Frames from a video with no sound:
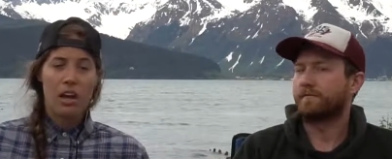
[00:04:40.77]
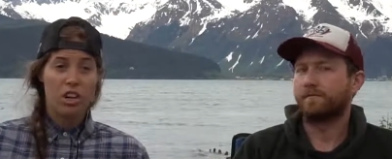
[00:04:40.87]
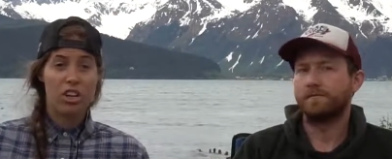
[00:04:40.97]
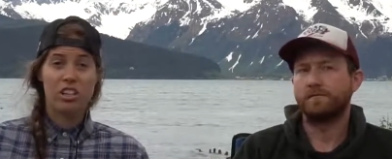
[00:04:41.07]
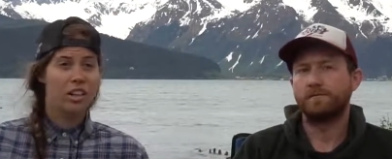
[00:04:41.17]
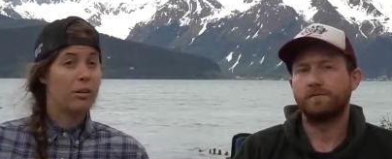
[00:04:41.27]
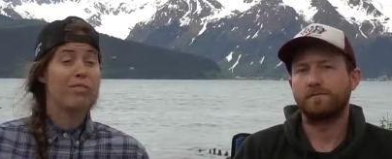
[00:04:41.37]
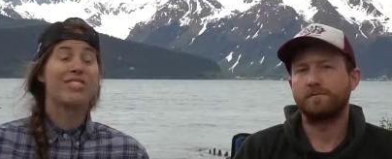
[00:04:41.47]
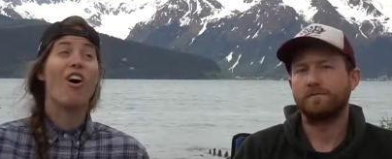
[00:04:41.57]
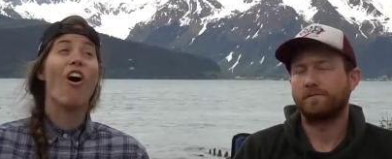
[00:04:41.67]
Speaker 1: a good
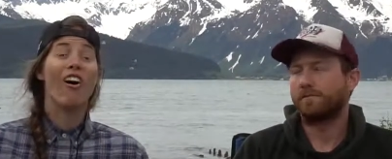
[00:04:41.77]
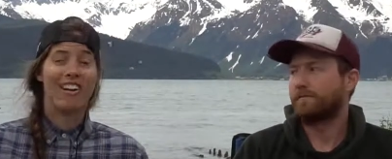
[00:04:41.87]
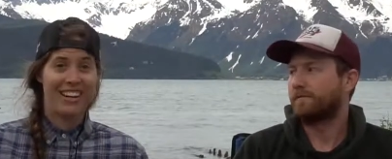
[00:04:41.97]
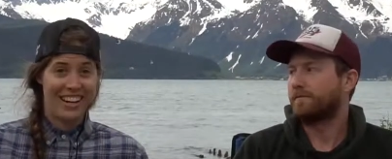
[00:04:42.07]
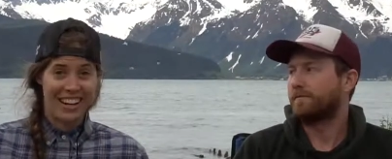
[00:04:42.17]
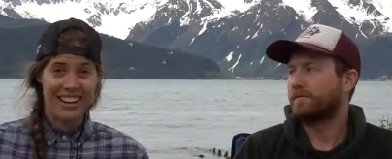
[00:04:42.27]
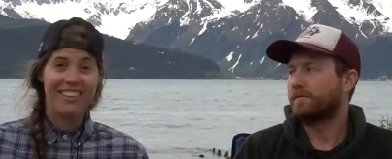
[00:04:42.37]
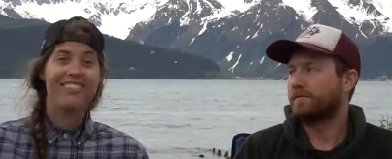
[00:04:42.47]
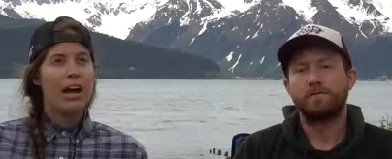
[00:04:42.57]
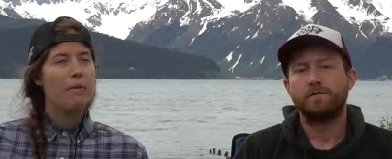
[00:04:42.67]
clean was all it needed.
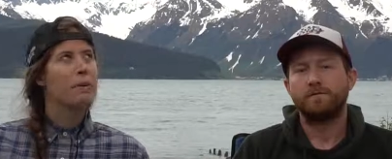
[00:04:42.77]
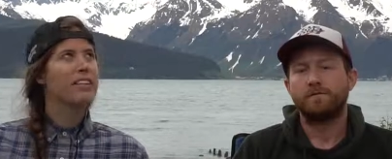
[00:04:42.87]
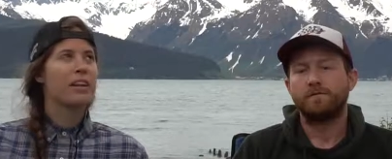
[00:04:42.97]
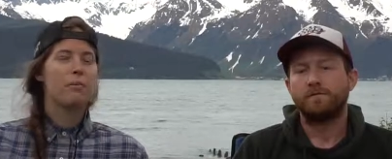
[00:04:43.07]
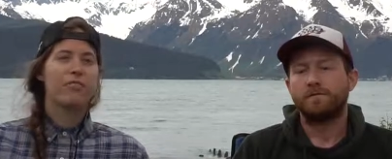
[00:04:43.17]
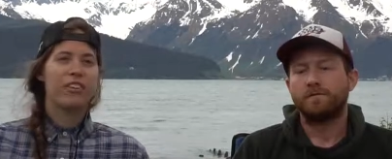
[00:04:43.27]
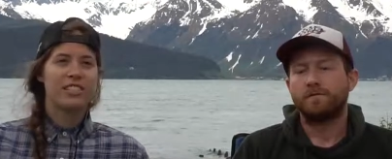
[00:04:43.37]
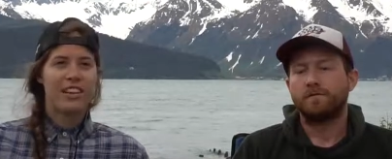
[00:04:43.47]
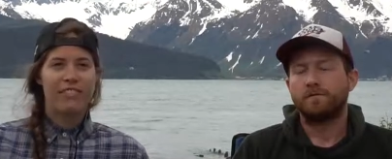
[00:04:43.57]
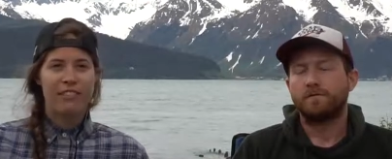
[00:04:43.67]
I picked it up for
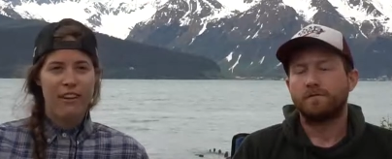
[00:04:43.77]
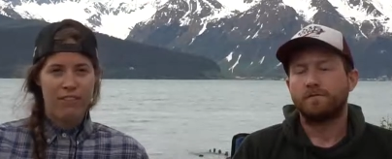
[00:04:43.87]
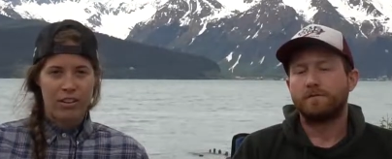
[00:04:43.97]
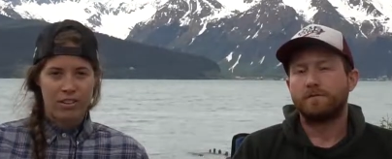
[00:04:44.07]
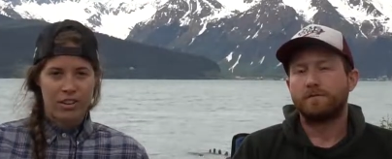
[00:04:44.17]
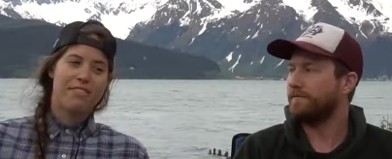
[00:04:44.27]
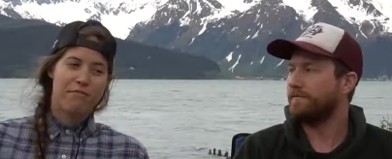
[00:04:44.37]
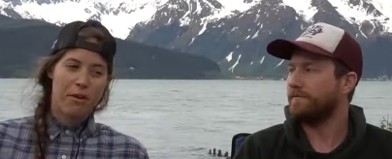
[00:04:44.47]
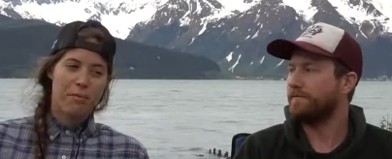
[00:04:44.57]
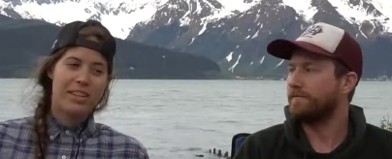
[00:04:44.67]
$7,500.
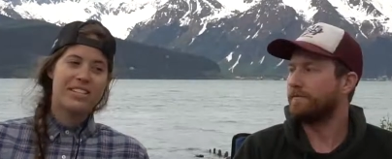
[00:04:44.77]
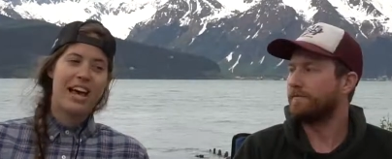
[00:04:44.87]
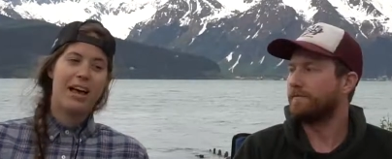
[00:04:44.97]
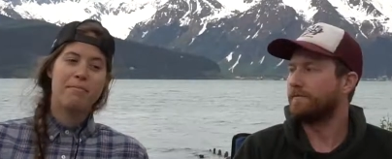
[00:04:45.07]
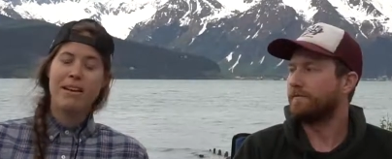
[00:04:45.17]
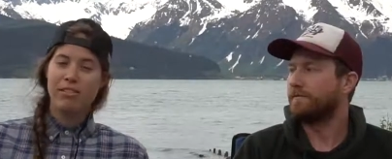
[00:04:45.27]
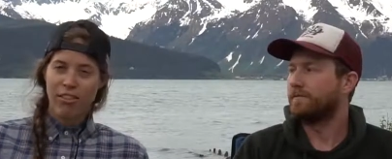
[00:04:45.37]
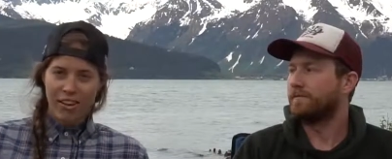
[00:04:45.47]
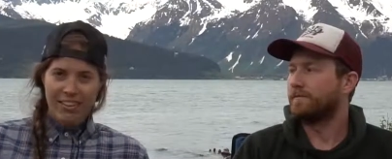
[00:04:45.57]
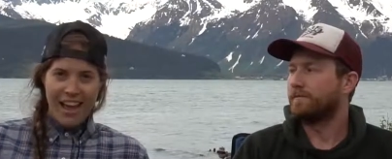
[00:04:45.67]
From the time I
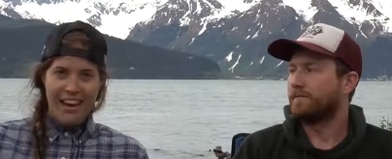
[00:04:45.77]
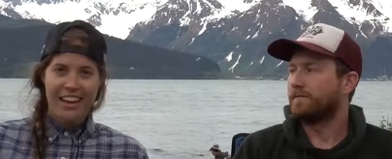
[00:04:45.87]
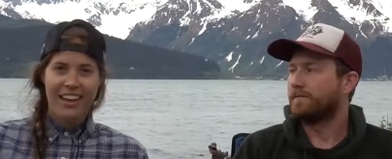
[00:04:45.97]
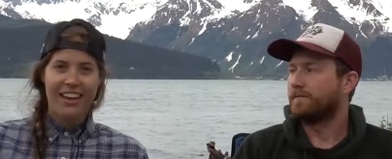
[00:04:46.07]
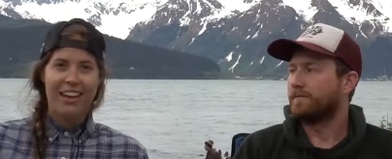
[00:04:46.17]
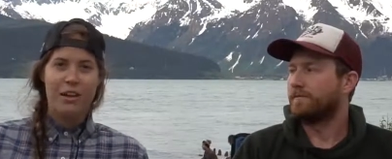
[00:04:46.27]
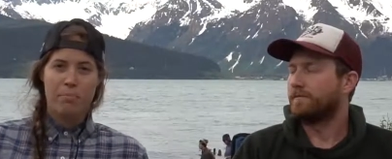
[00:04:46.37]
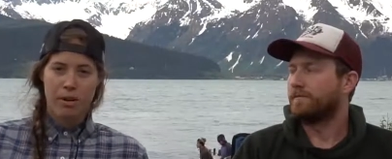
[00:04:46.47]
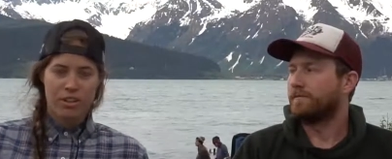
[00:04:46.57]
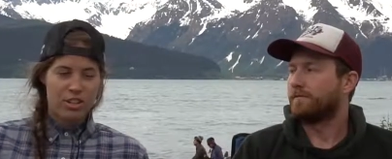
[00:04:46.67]
looked at it
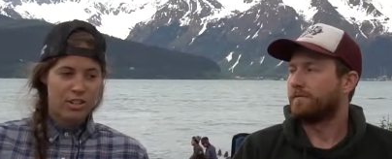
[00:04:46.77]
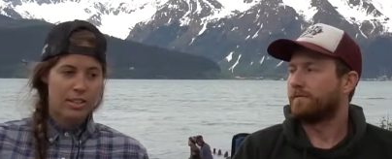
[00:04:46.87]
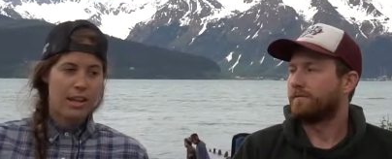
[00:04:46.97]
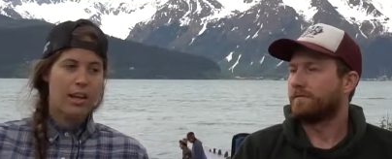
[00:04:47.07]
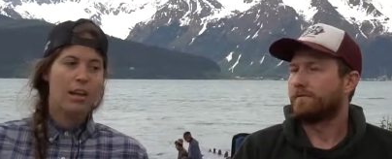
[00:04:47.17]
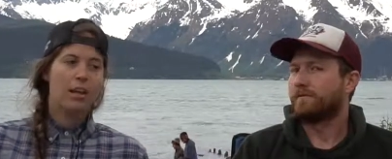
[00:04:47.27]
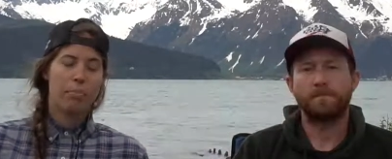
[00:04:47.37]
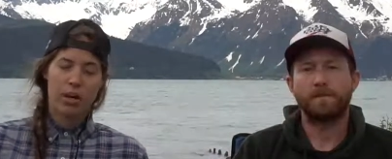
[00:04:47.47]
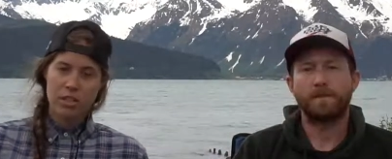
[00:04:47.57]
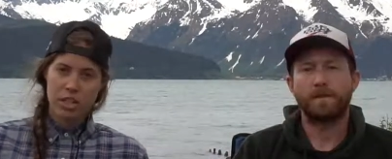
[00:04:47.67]
and purchased it,
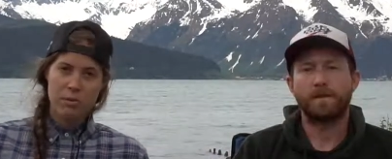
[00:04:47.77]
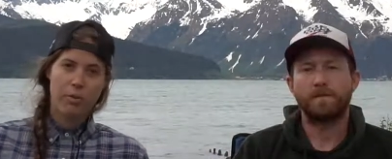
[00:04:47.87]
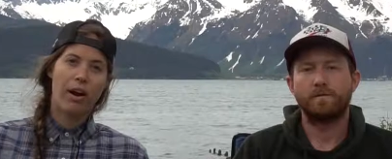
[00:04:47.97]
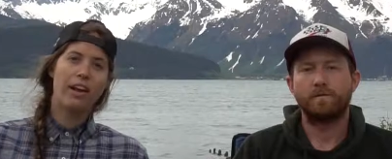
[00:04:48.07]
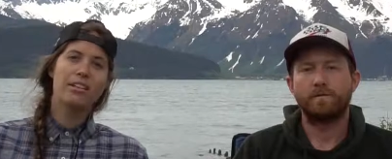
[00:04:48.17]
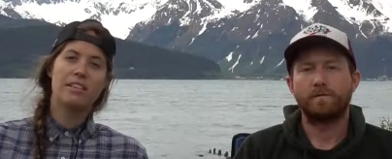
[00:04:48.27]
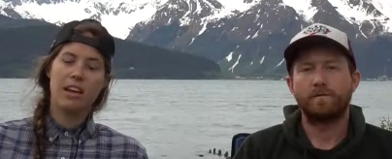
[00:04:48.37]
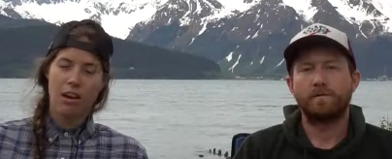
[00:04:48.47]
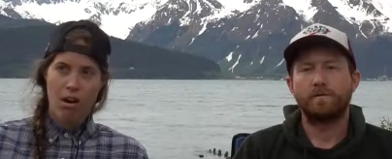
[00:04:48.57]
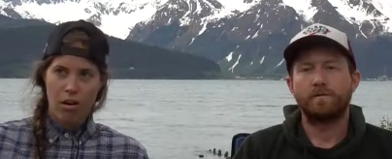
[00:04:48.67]
purchase price
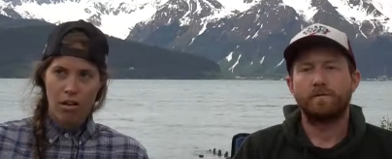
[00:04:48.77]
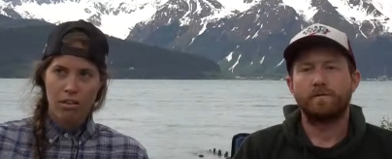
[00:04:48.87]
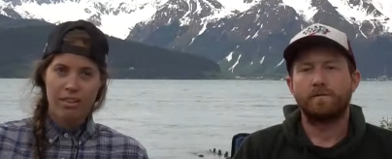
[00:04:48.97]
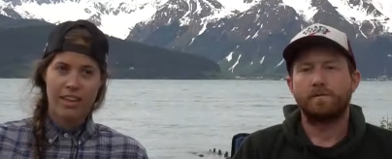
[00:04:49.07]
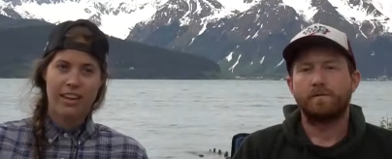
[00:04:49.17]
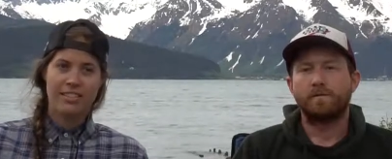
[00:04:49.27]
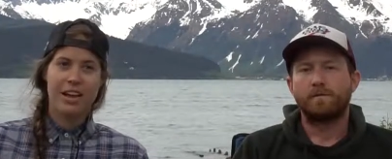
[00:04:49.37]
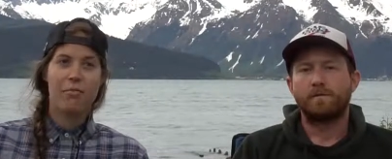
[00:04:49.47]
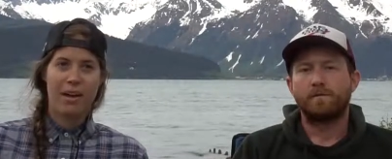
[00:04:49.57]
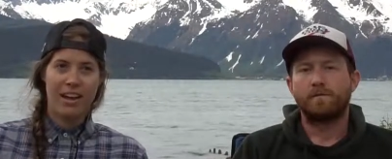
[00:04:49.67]
and all the things
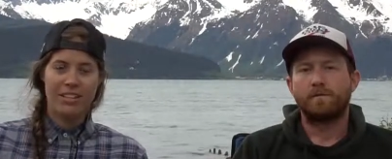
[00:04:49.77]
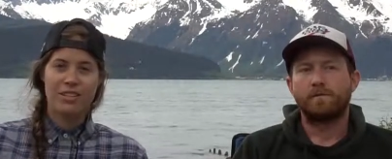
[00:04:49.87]
that went